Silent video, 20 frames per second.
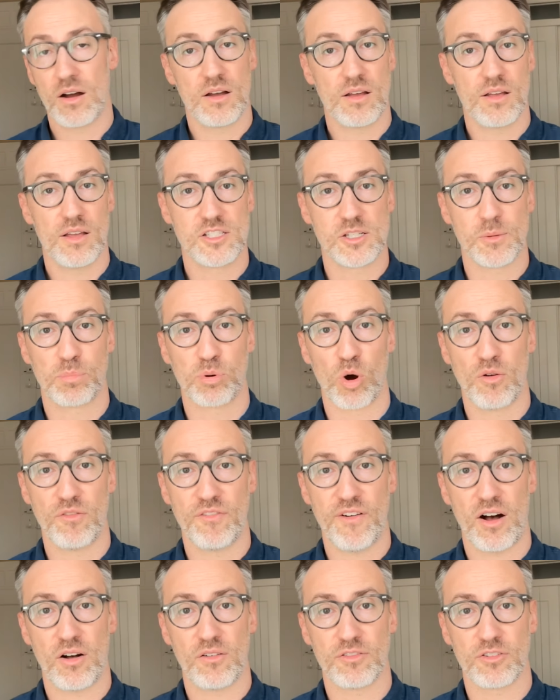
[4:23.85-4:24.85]
is a
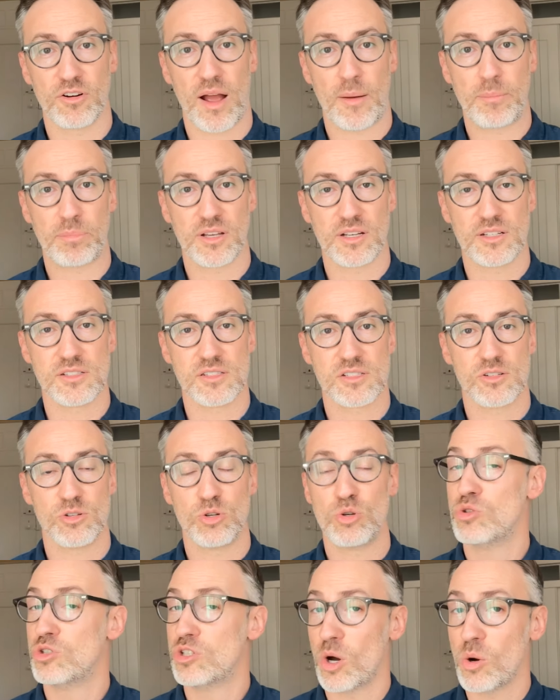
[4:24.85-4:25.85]
profile for applicants
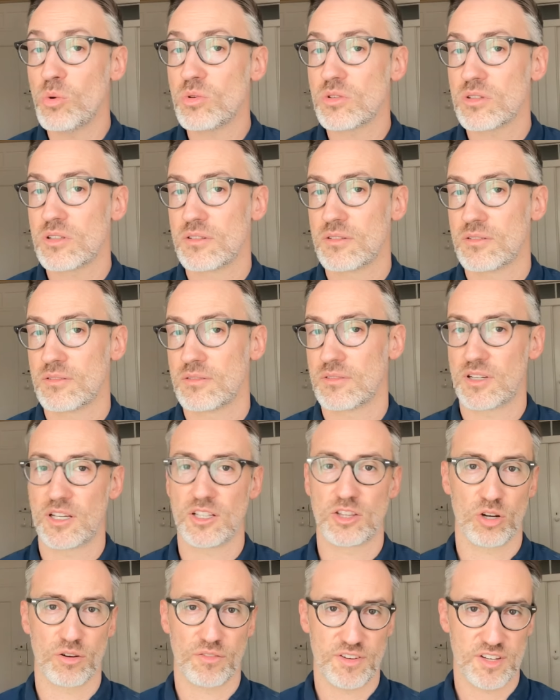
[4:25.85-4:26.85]
who don't get
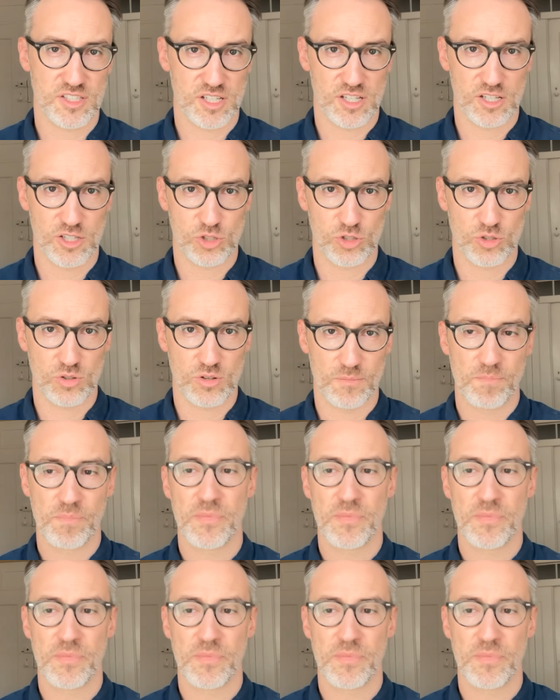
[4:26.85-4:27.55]
their visa issued.